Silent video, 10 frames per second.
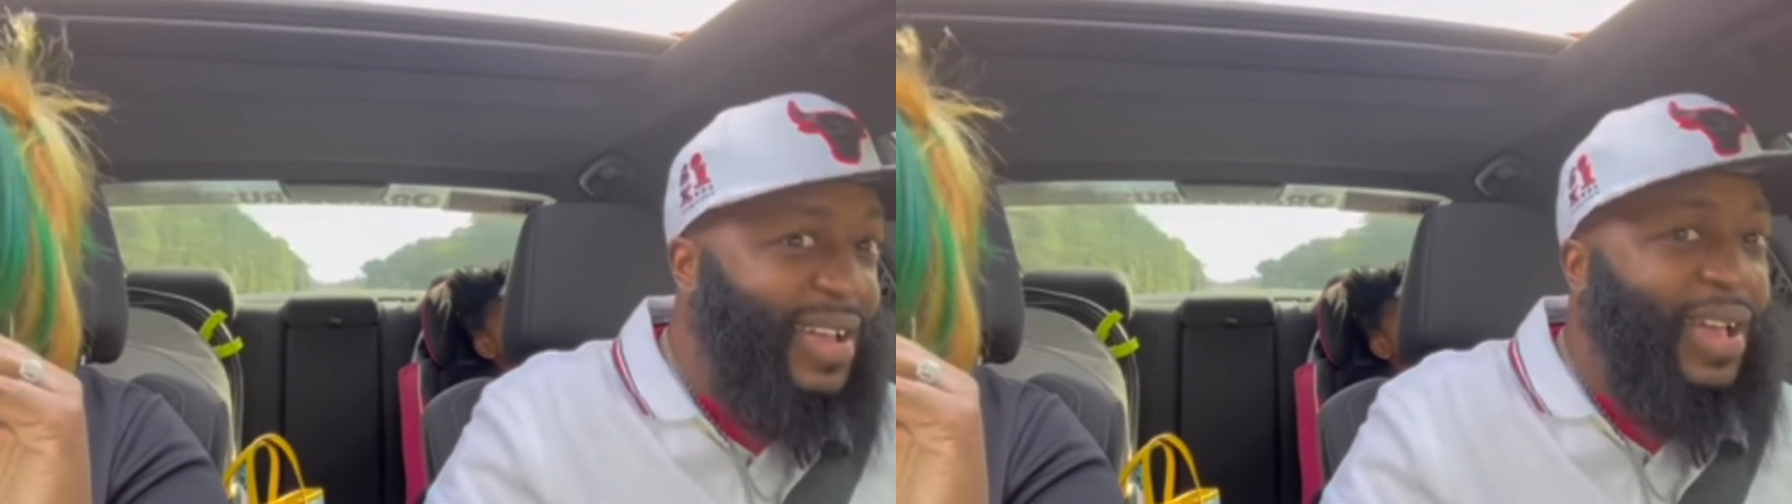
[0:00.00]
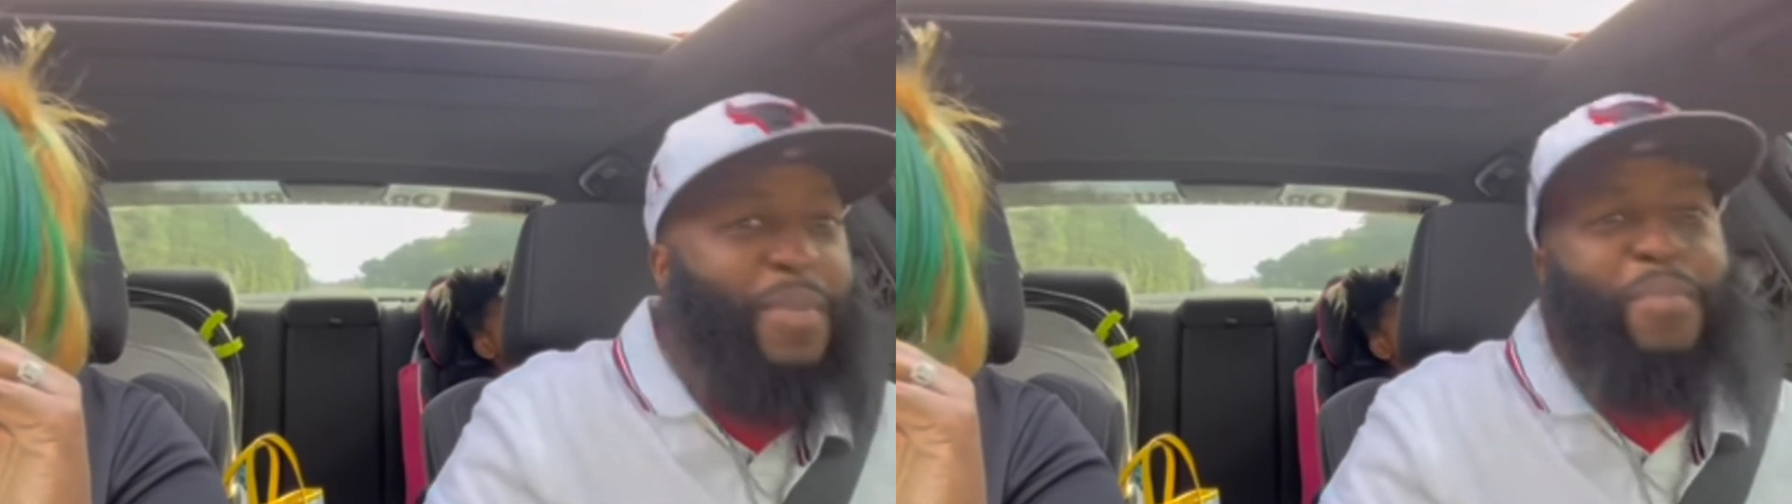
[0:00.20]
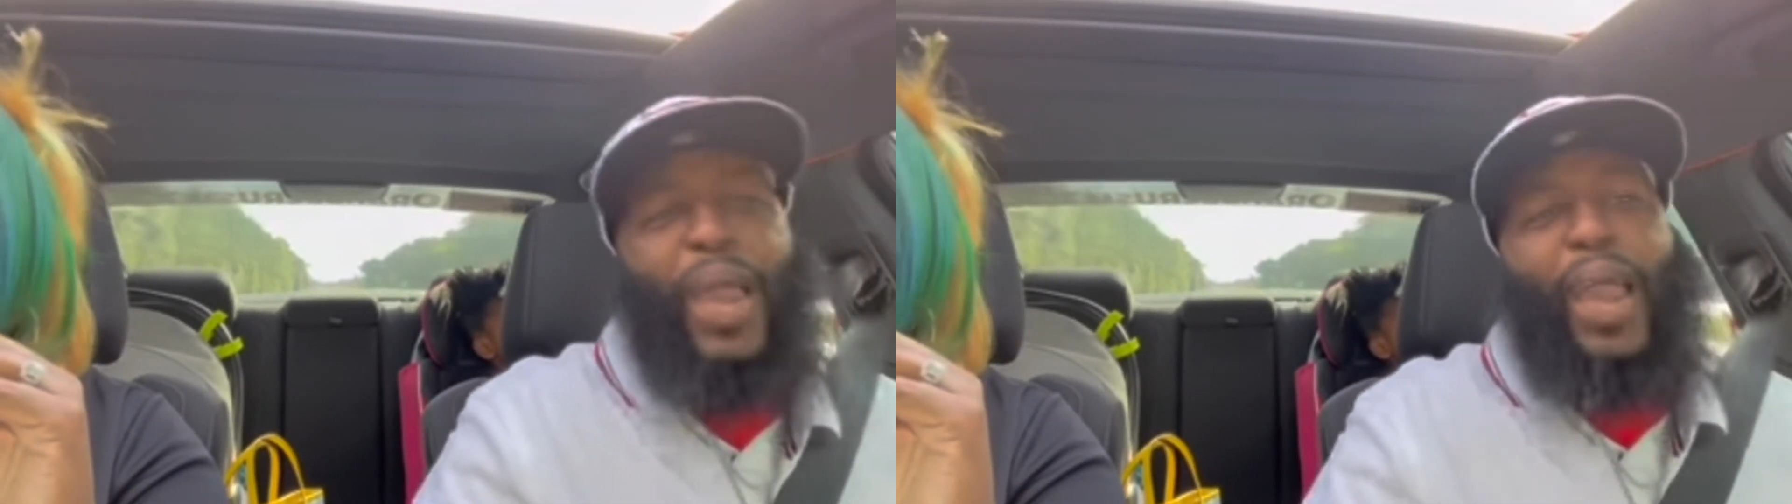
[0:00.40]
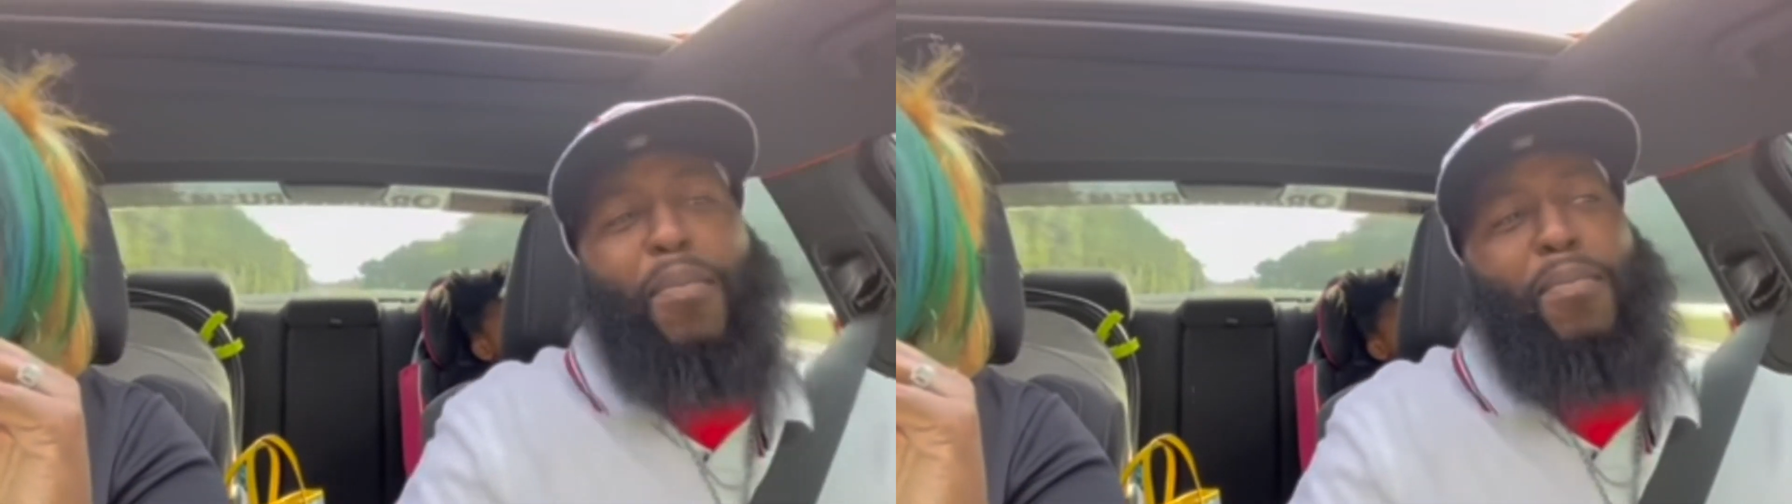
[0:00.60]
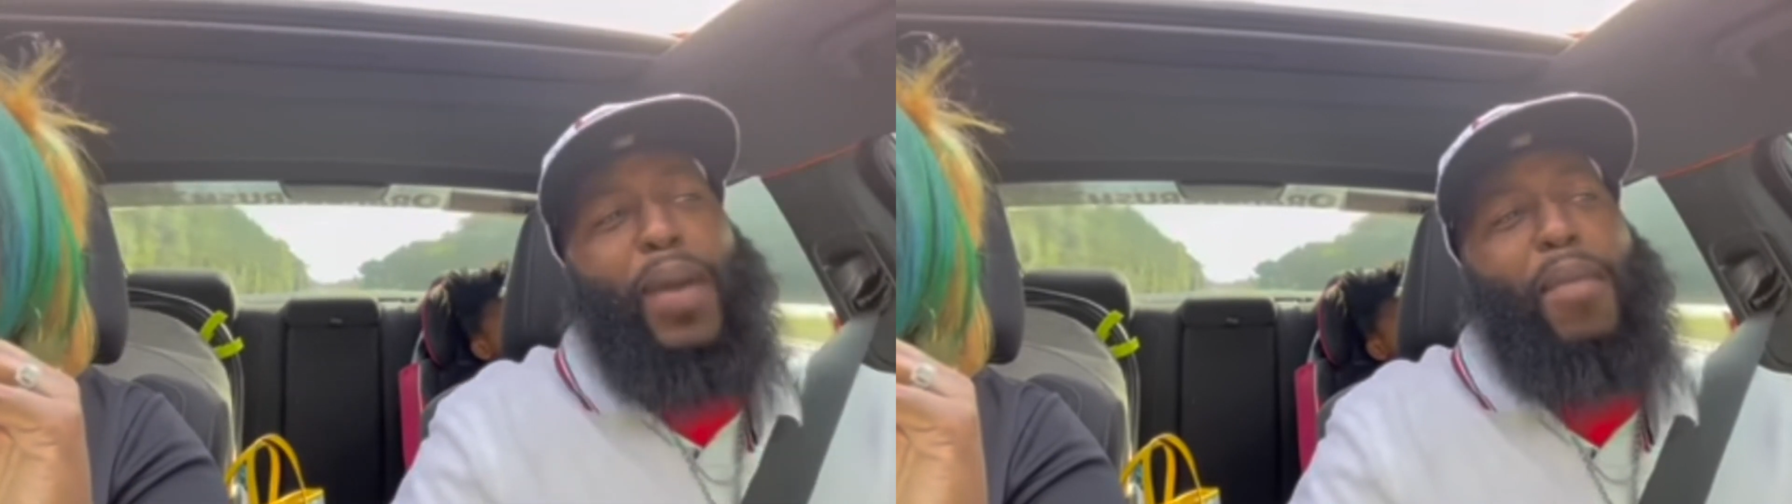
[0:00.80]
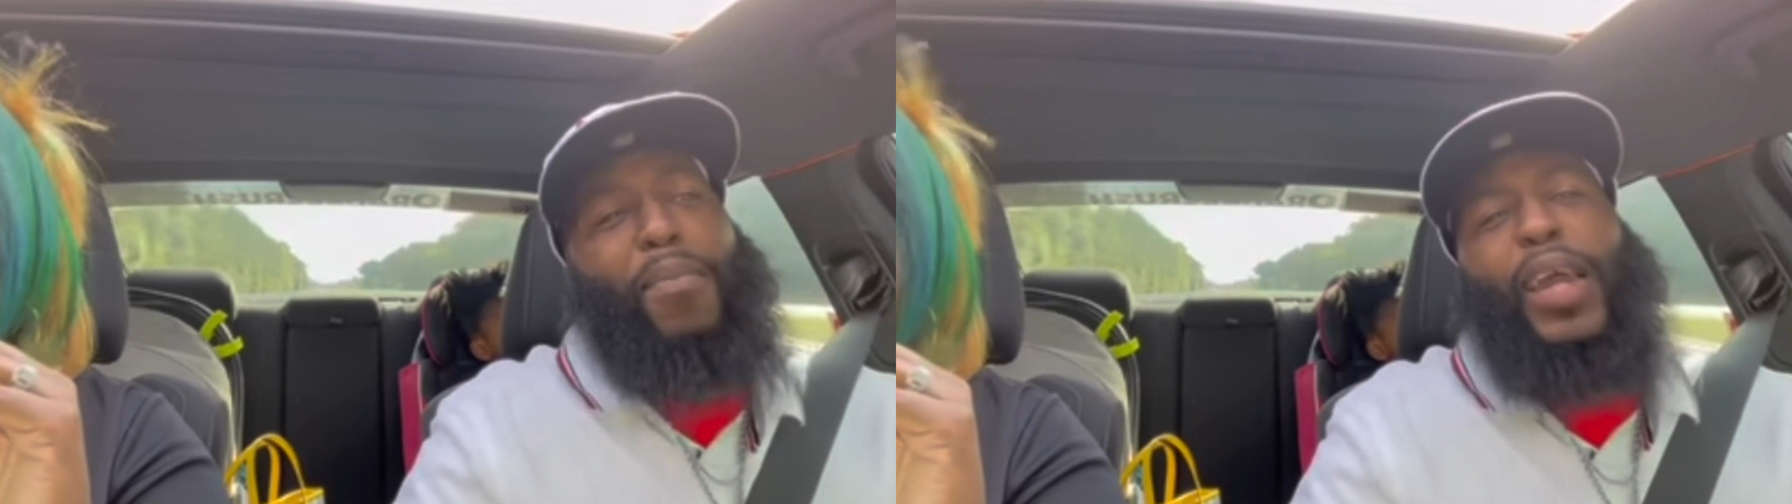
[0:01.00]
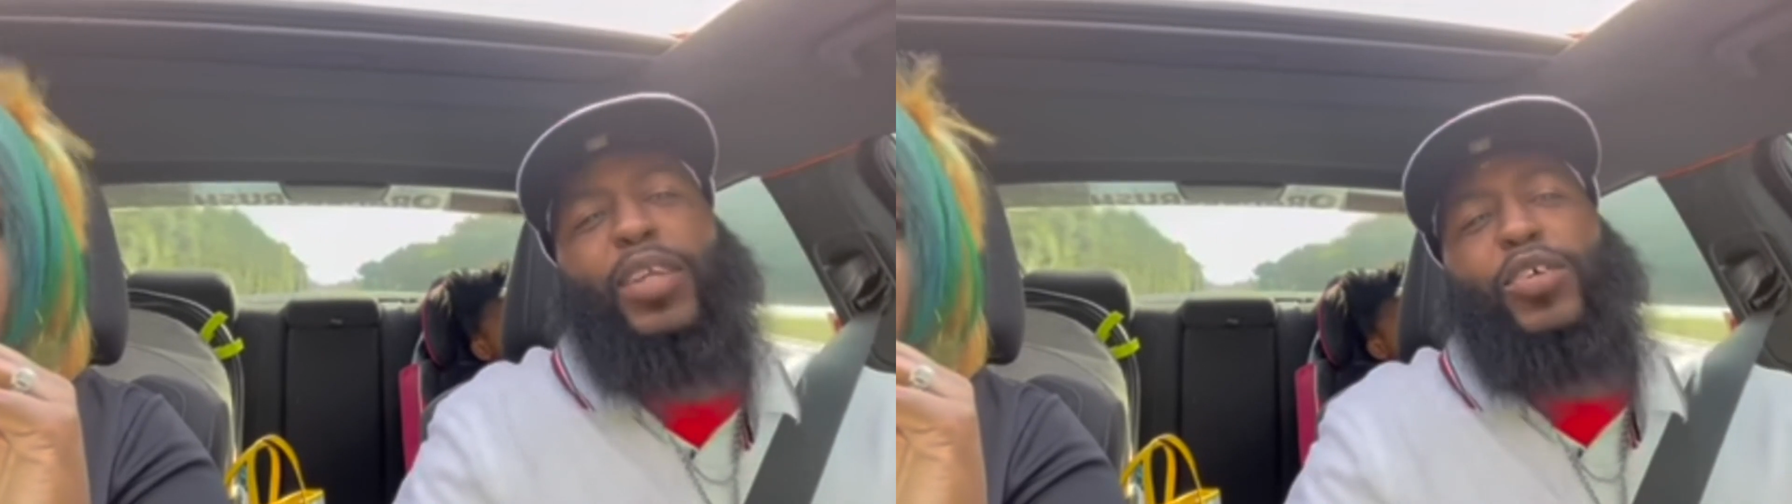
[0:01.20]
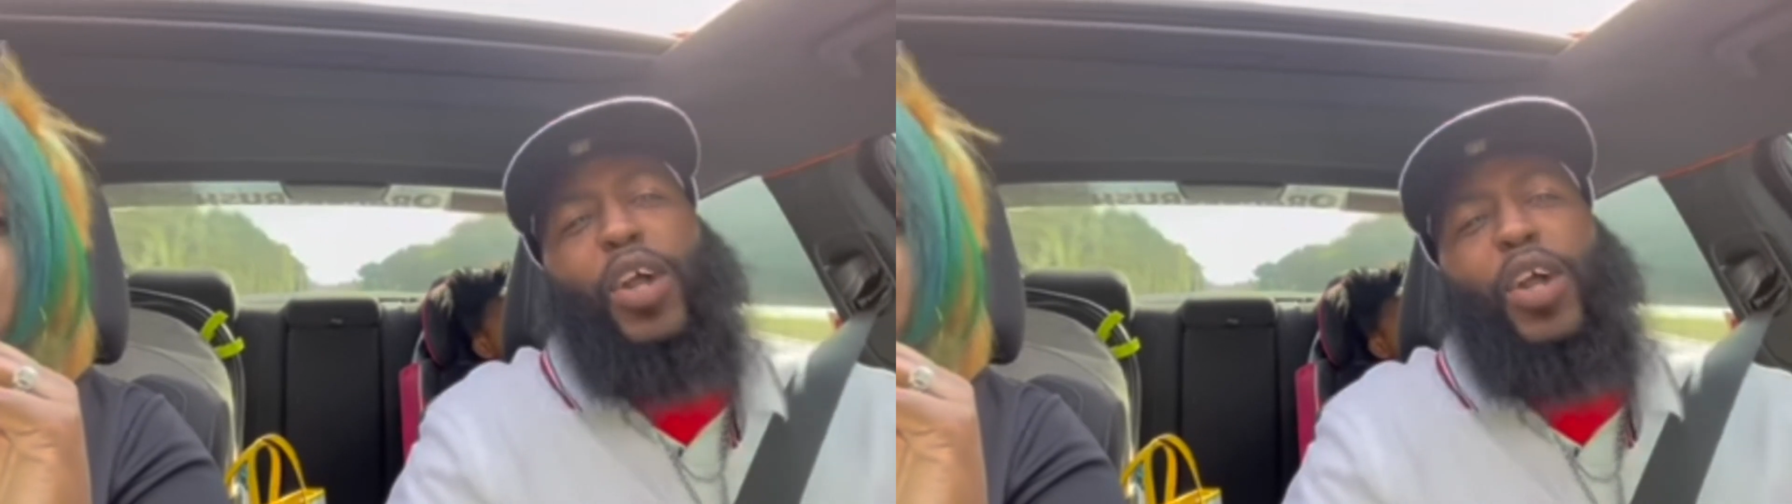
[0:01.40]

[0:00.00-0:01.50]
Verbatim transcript: Hey, hey, Majors, you know what?